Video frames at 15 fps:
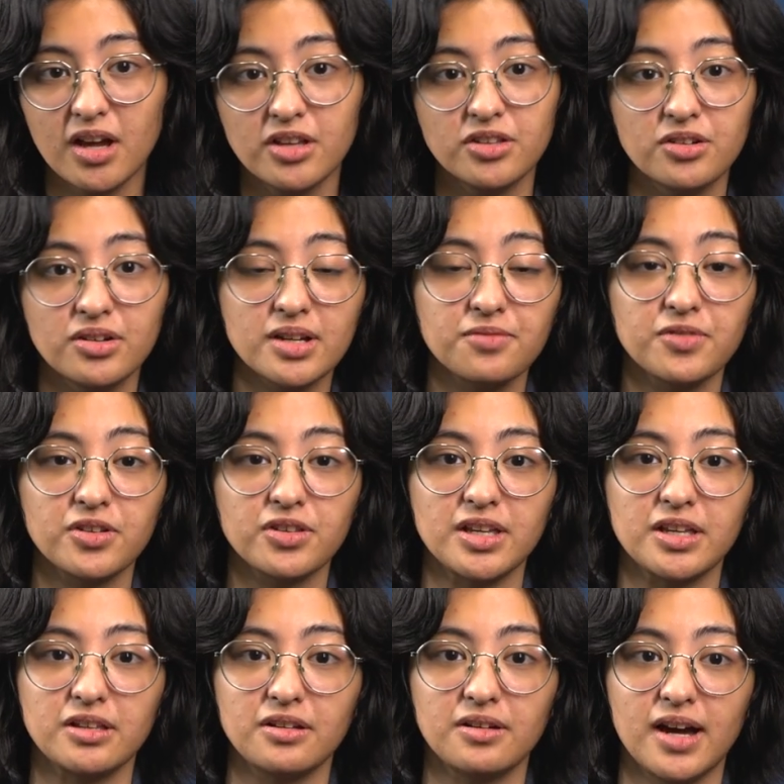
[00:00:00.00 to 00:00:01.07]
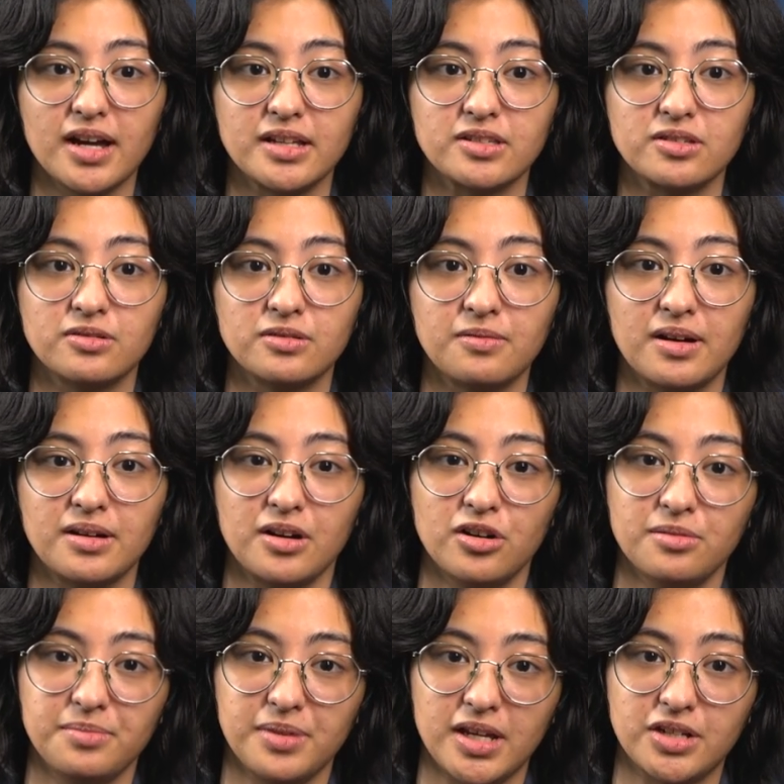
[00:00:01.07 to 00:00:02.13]
You can view the Hilo High School
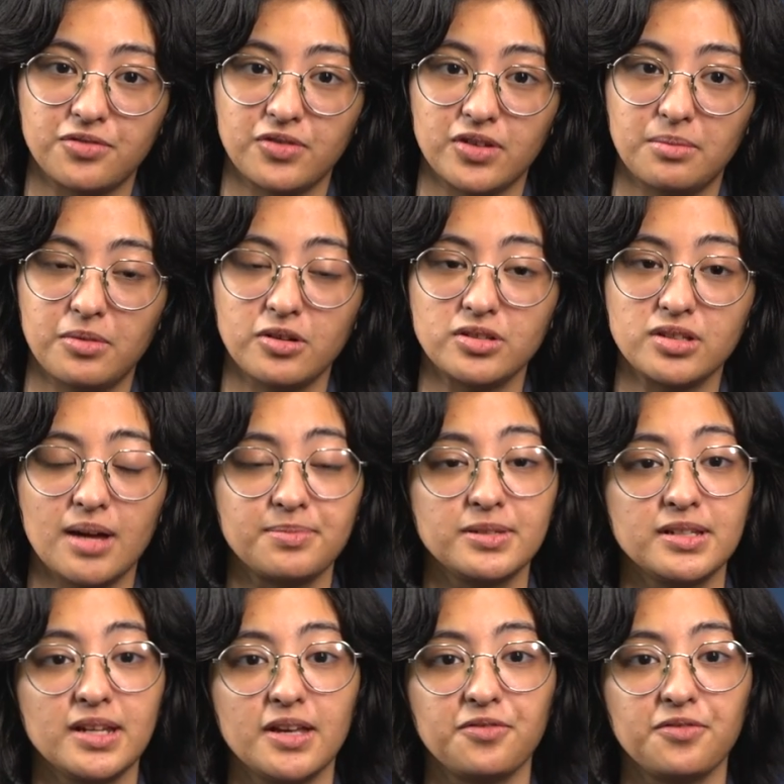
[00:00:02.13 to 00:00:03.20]
homepage for the most up-to-date